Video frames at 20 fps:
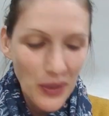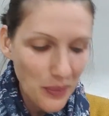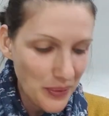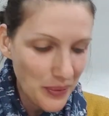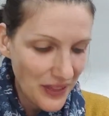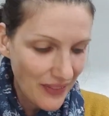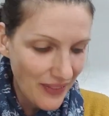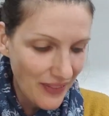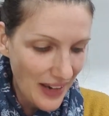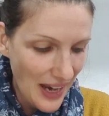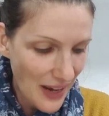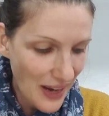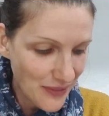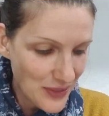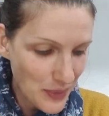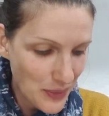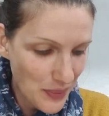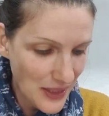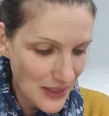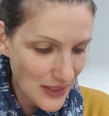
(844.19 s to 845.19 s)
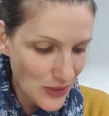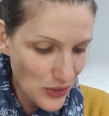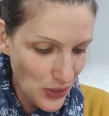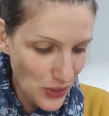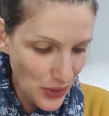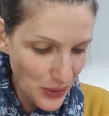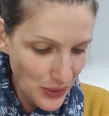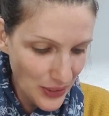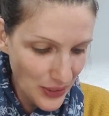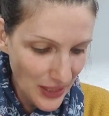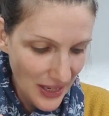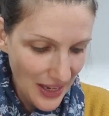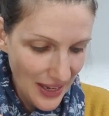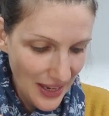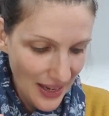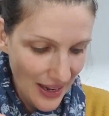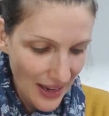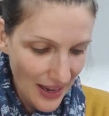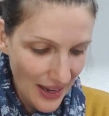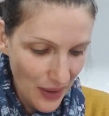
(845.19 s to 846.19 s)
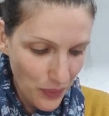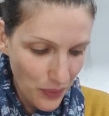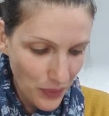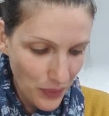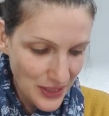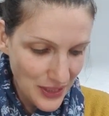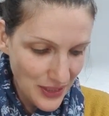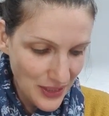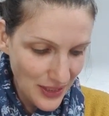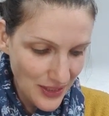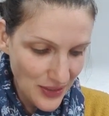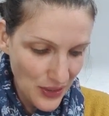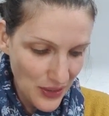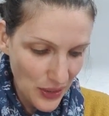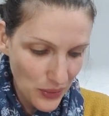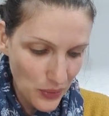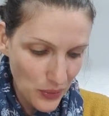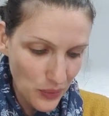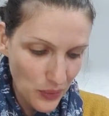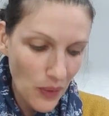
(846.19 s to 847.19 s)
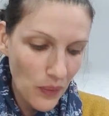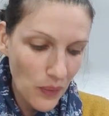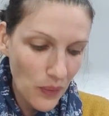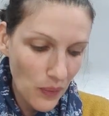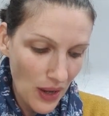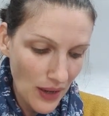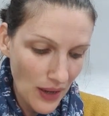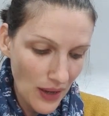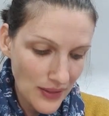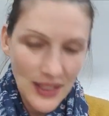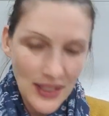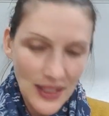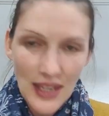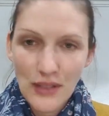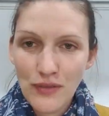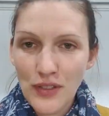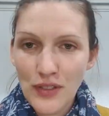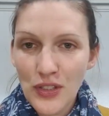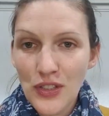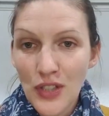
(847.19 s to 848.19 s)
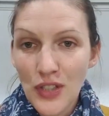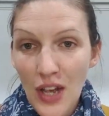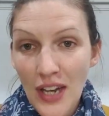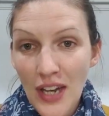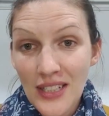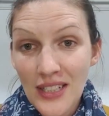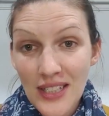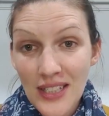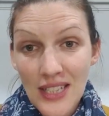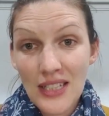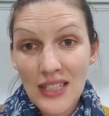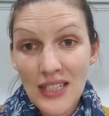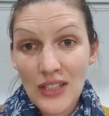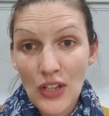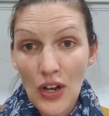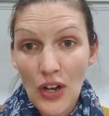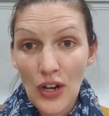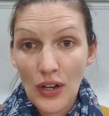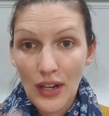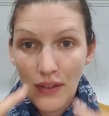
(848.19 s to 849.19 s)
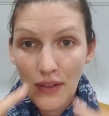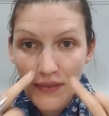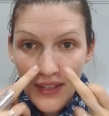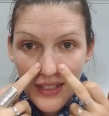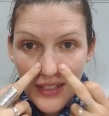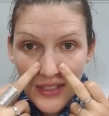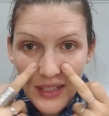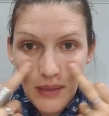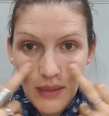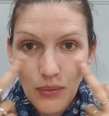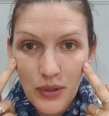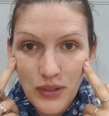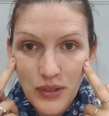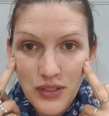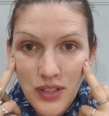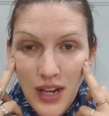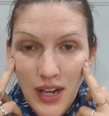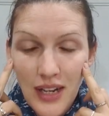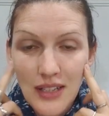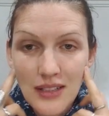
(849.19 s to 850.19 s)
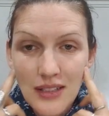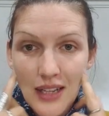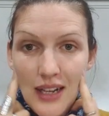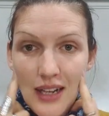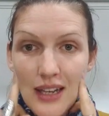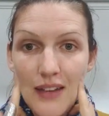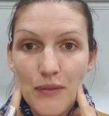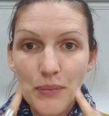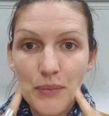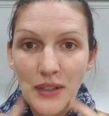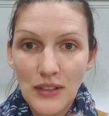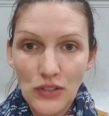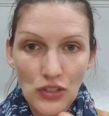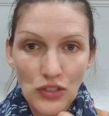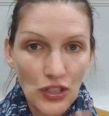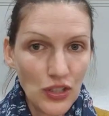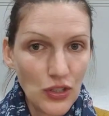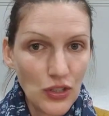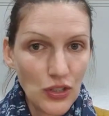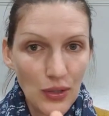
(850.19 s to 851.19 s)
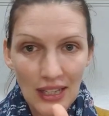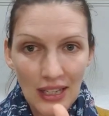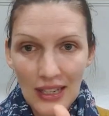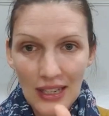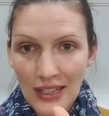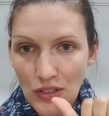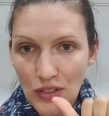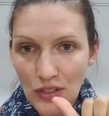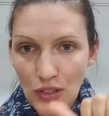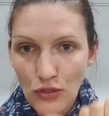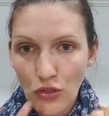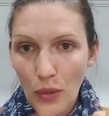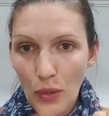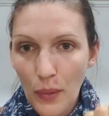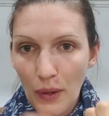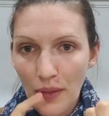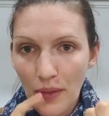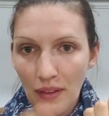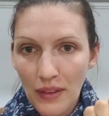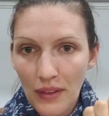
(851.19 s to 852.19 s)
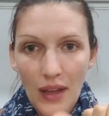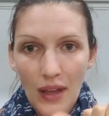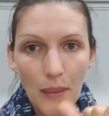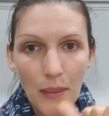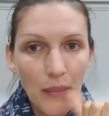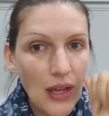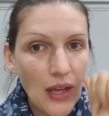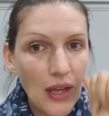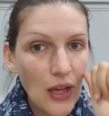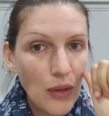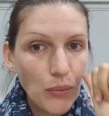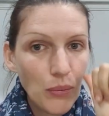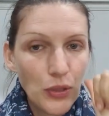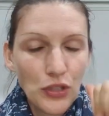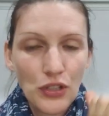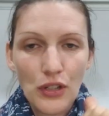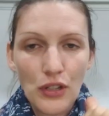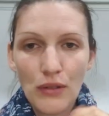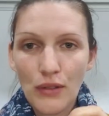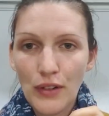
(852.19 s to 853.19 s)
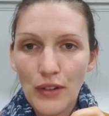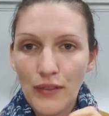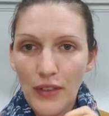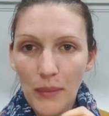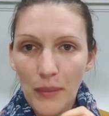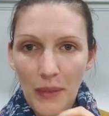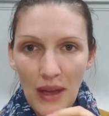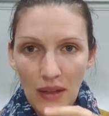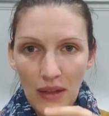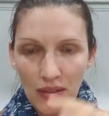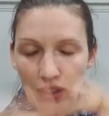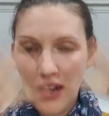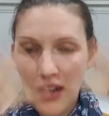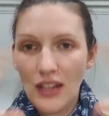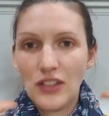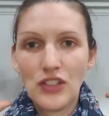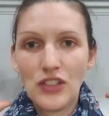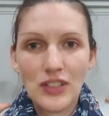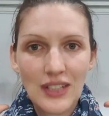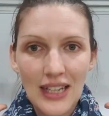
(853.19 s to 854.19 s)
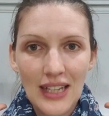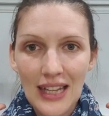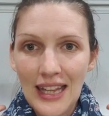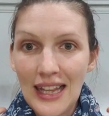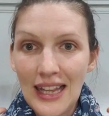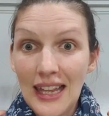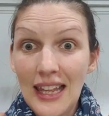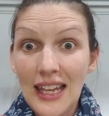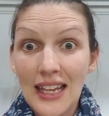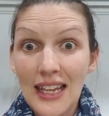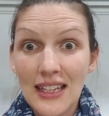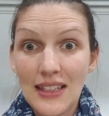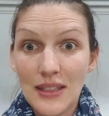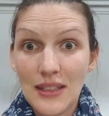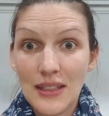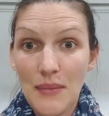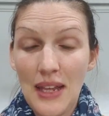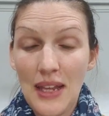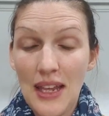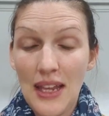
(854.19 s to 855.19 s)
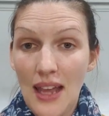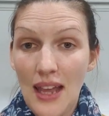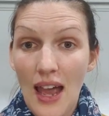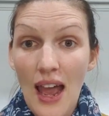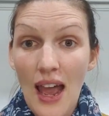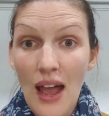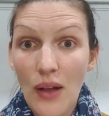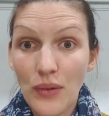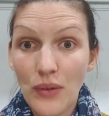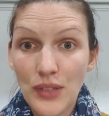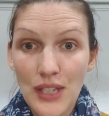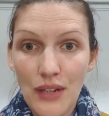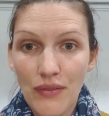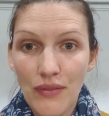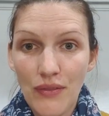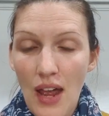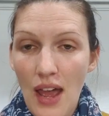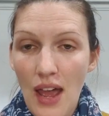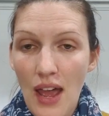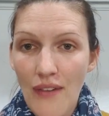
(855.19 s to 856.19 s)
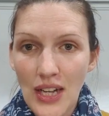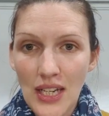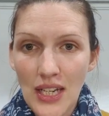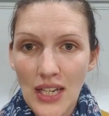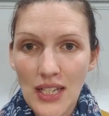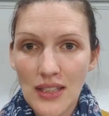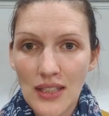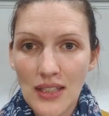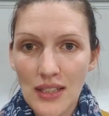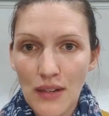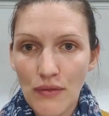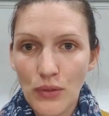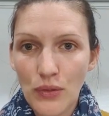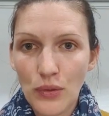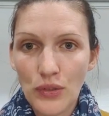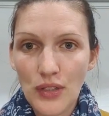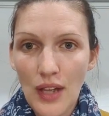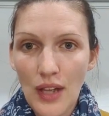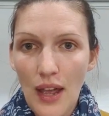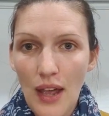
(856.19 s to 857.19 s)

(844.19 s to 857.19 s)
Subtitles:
But if I have to pick two, what did I circle? Well, I said for sinuses, so if there's any blocked sinus, I love just doing elixir. Drop on the thumb, push to the roof of the mouth, and it just clears me out if I have any sniffles.